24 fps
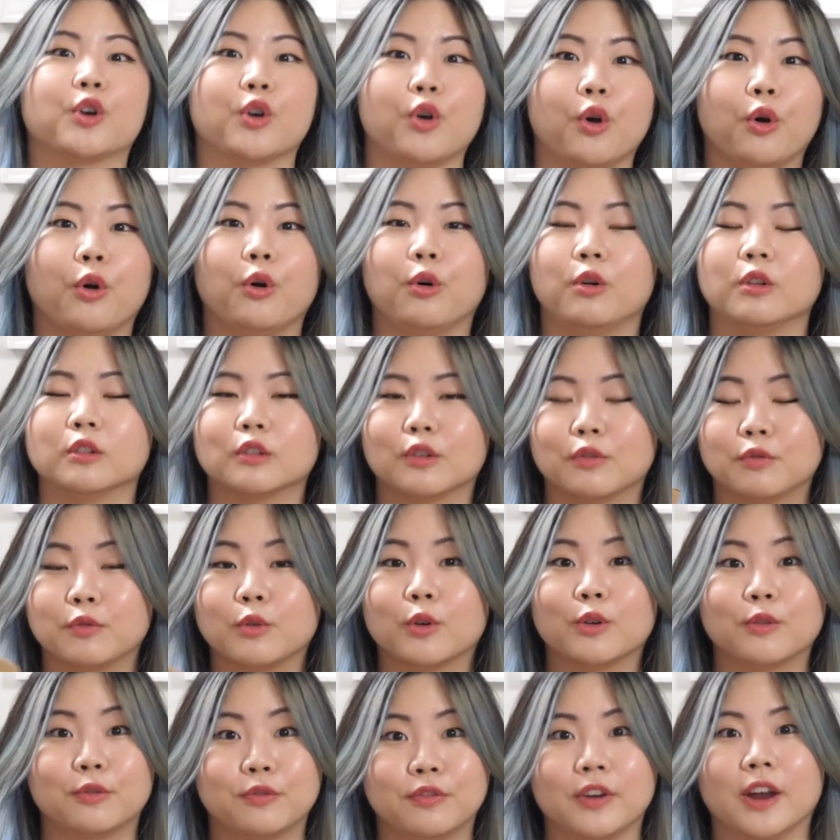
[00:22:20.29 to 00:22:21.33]
cold
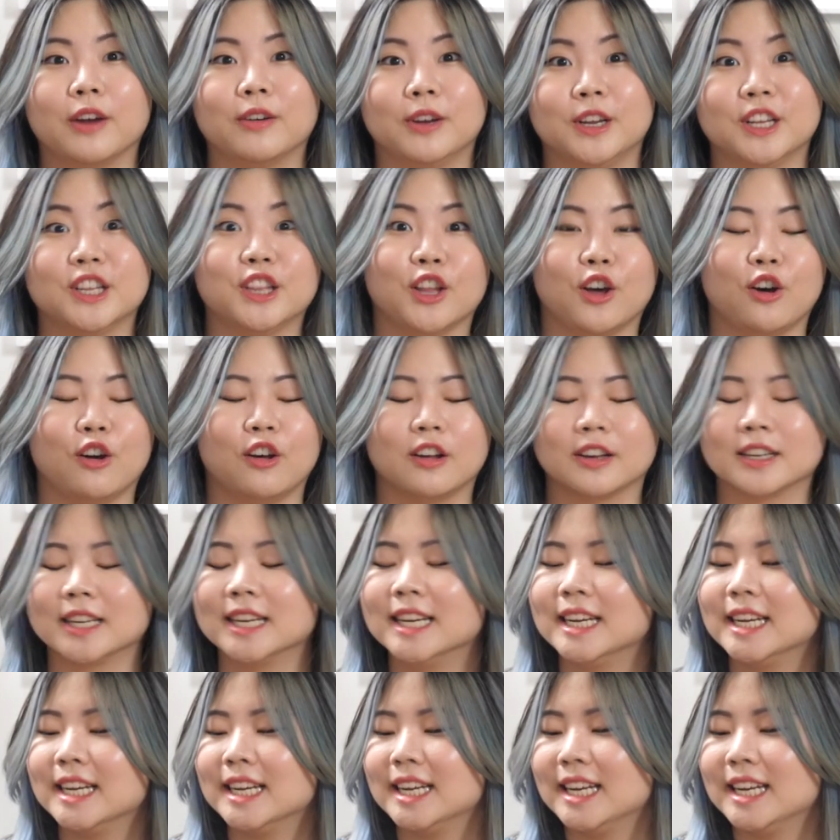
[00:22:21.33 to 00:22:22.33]
for very long.